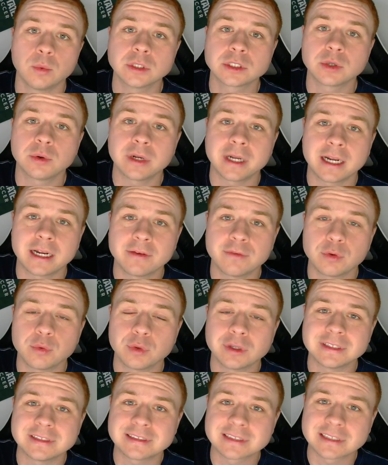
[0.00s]
going on,
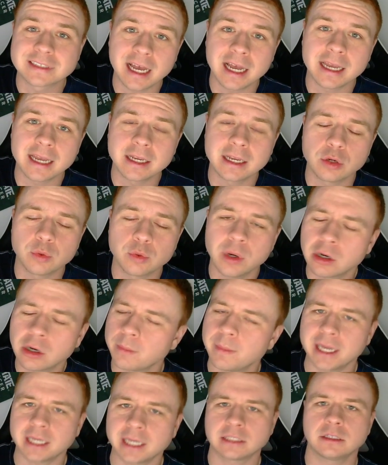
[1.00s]
everyone? Scott here.
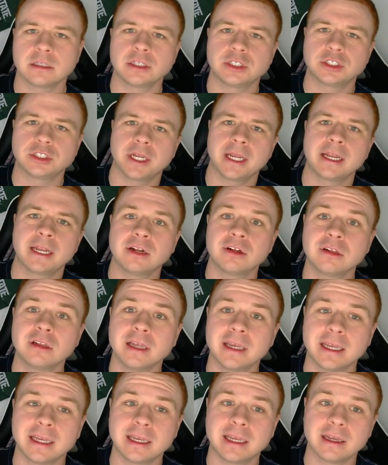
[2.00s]
Welcome back to the
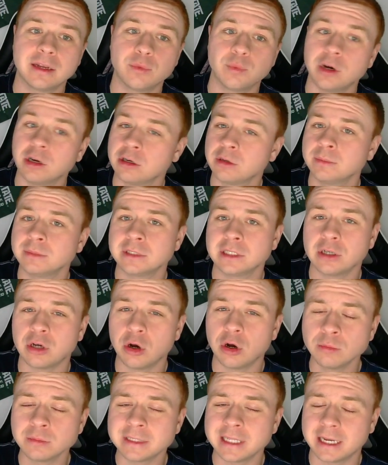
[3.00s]
channel and welcome to
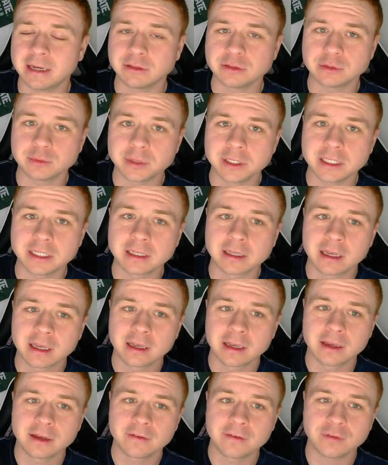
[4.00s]
Hometowns Week
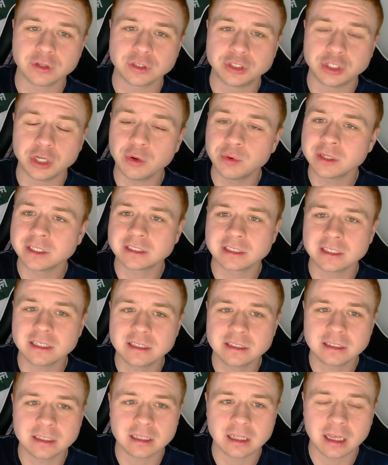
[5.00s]
for Joey's
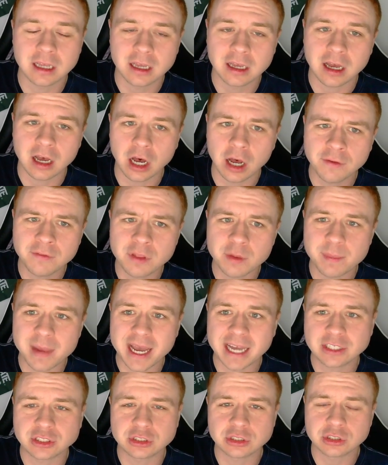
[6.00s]
season of The
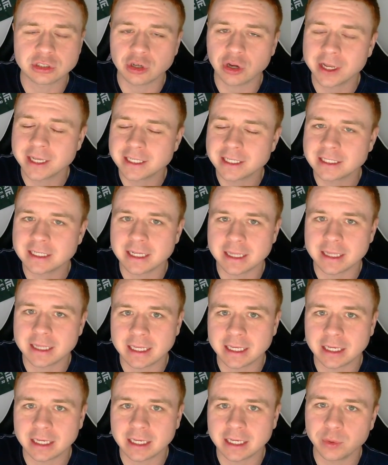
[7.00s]
Bachelor. Crazy to
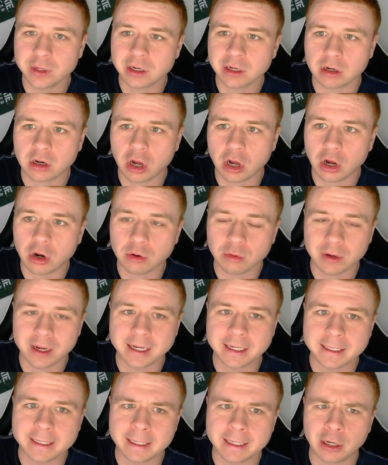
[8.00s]
think we are
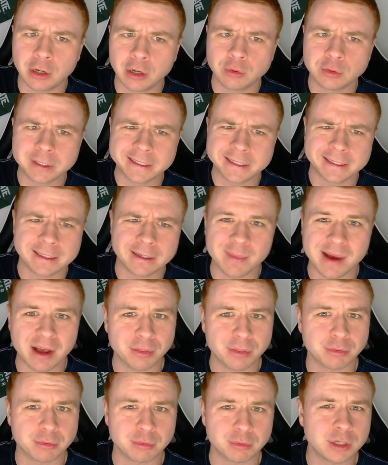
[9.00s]
already only
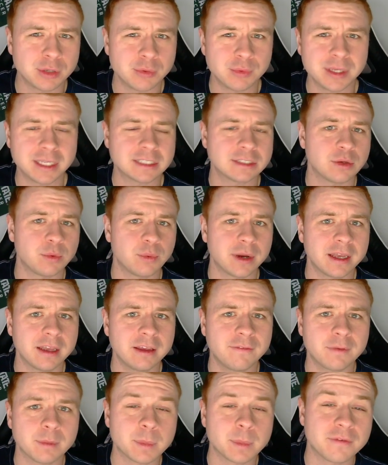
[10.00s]
about 3 weeks away
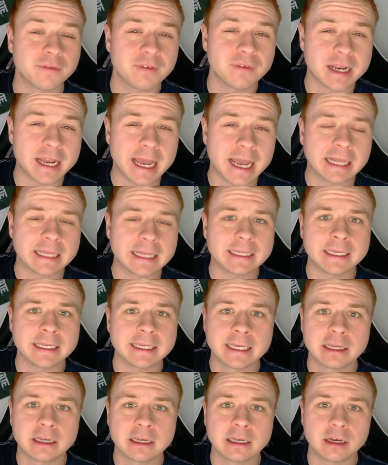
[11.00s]
from the finale
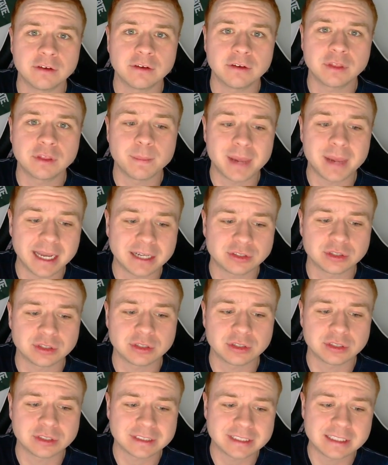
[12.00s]
of The
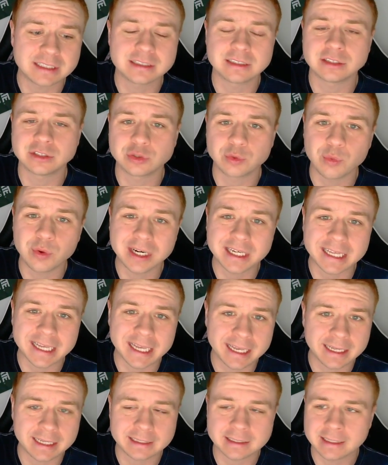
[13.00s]
Bachelor season
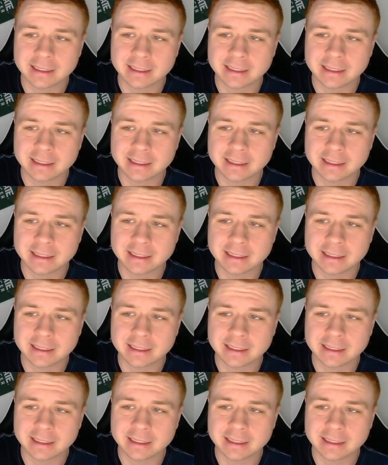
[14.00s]
28.